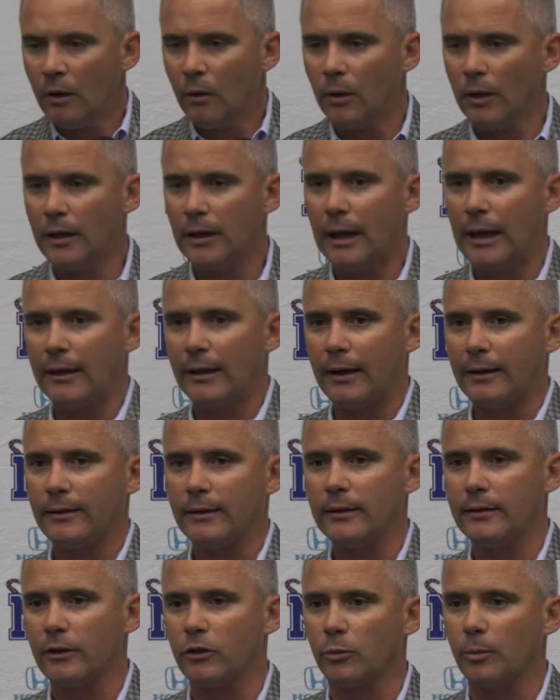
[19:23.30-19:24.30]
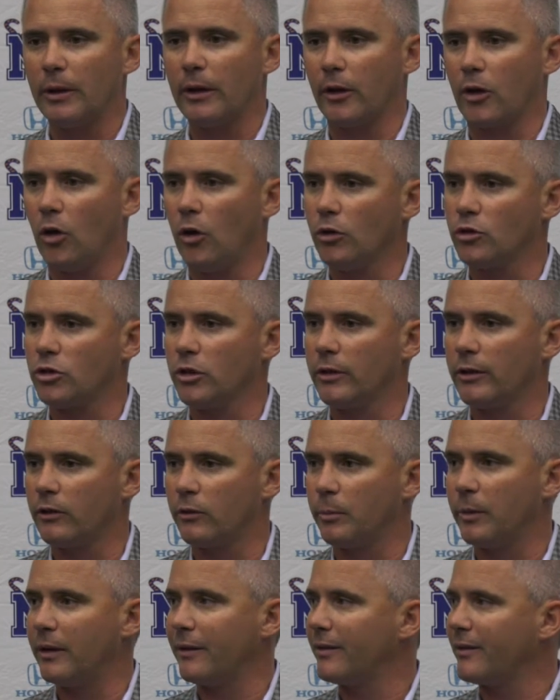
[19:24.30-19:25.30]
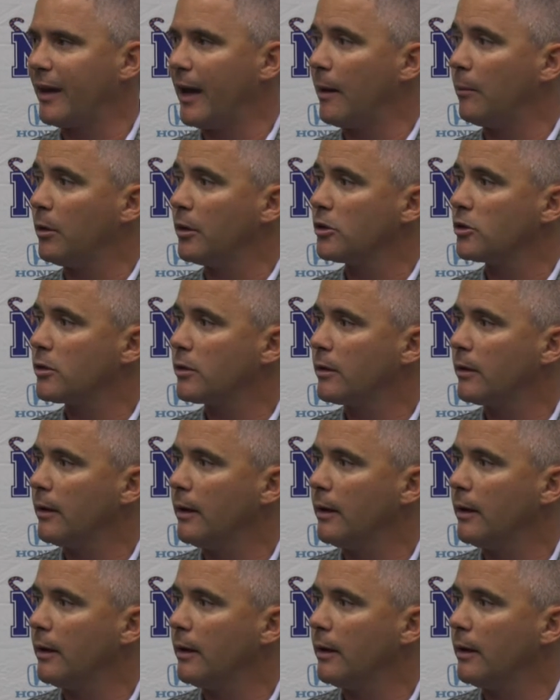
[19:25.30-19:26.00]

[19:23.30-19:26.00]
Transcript: Well, I think there's been a culture that's been established,